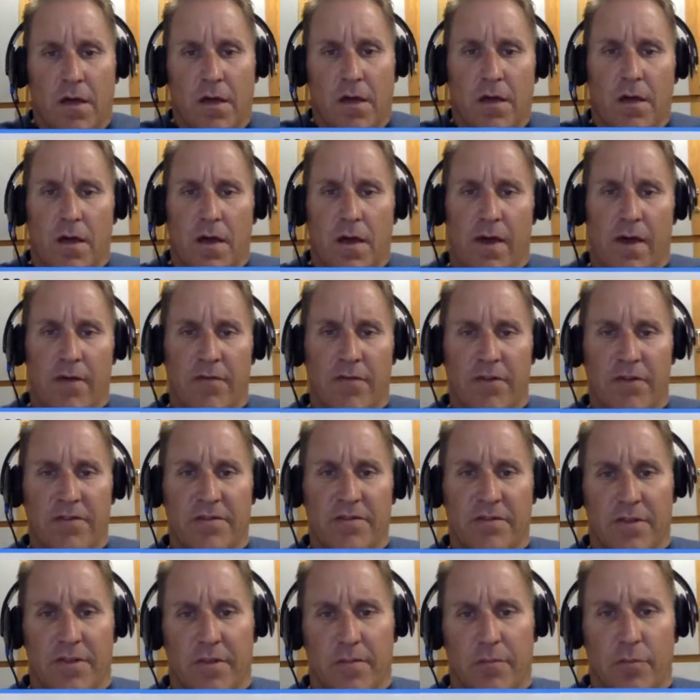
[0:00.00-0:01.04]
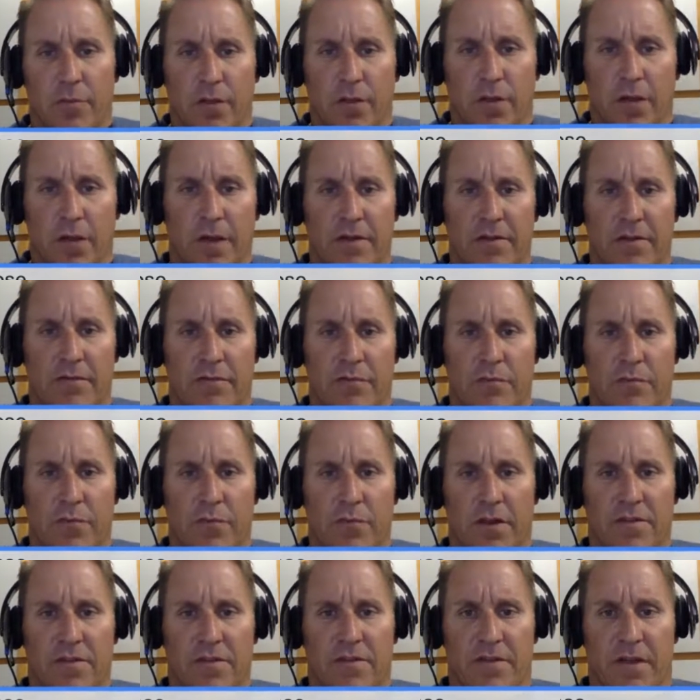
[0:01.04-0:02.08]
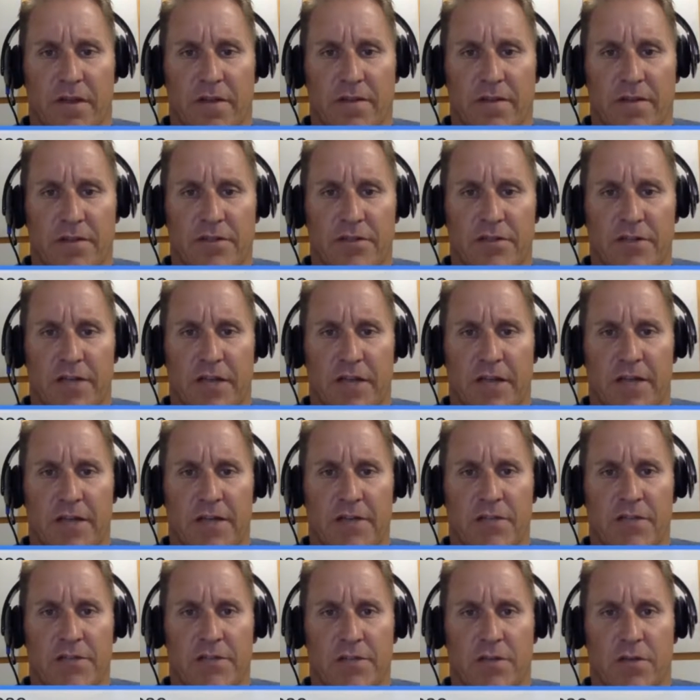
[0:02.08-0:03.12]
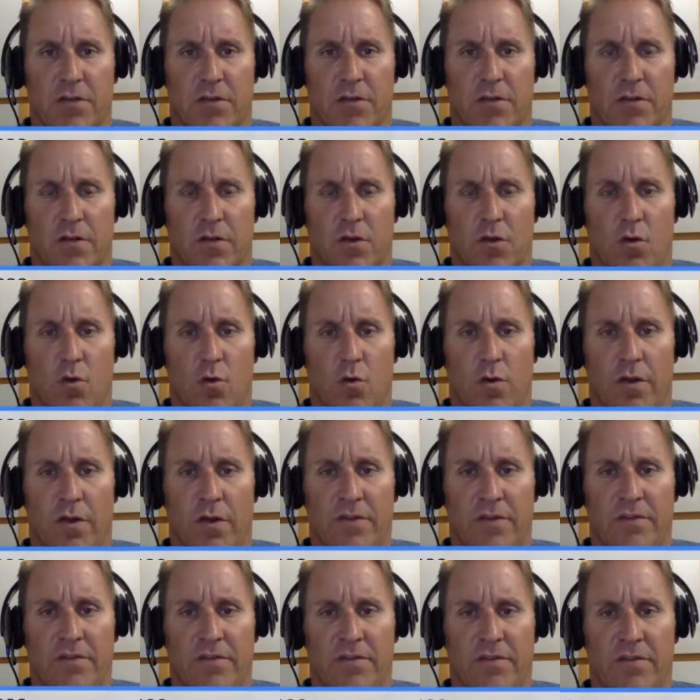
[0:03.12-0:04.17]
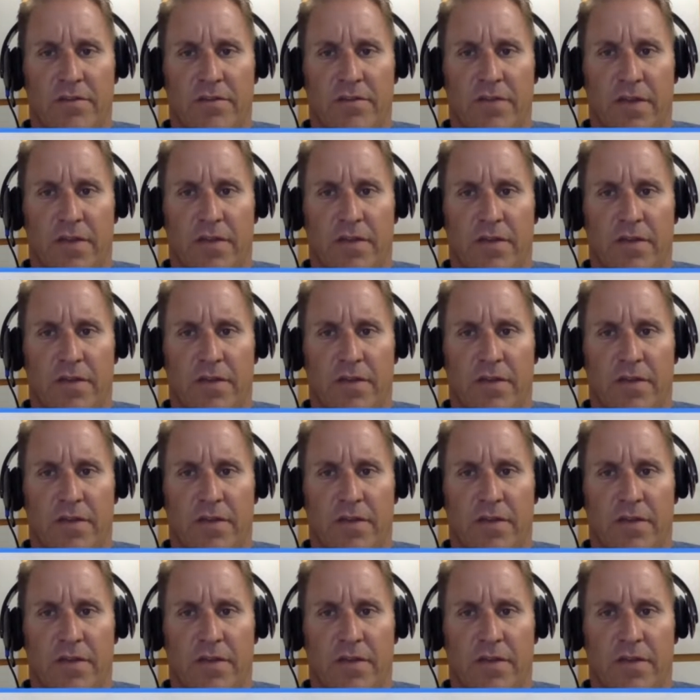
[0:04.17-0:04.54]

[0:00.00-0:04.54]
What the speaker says: evidence in the blood as well as on the change, the coins inside the